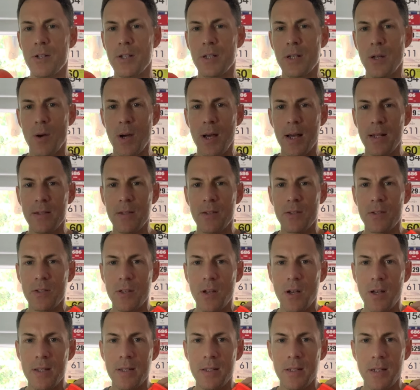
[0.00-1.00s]
So I had to
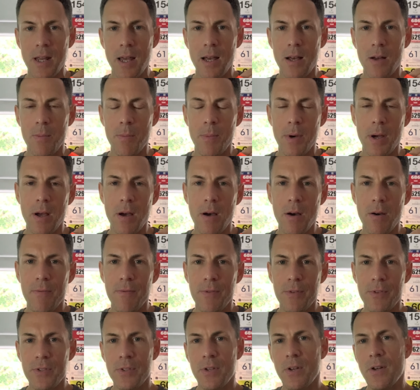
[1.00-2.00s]
size down by half
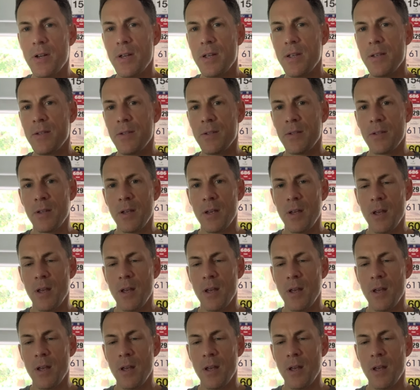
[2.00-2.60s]
a size.